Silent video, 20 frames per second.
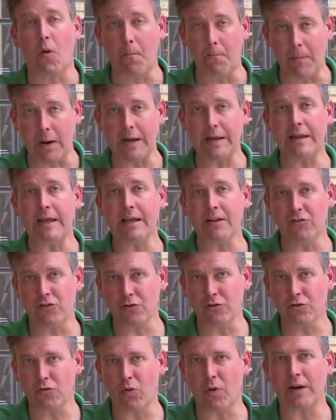out Monday,
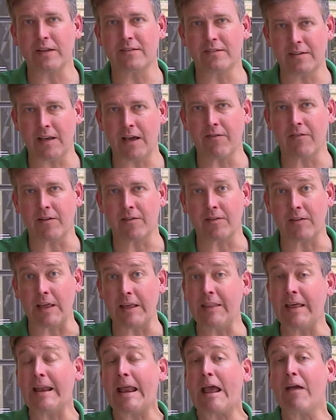June 27th,
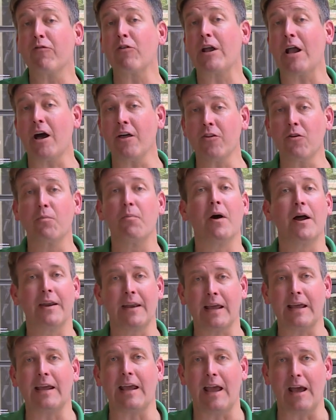and then every other
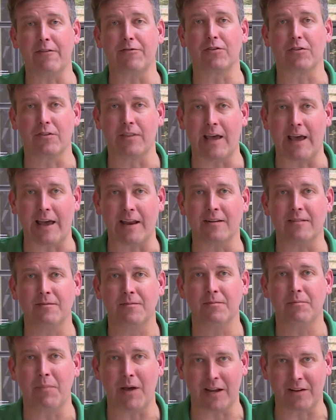Monday after that.
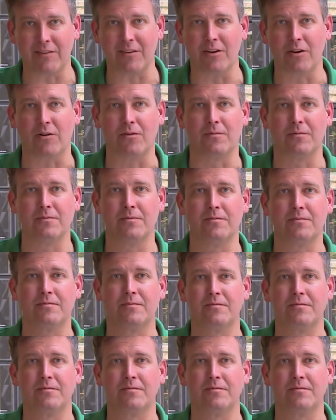Back to you.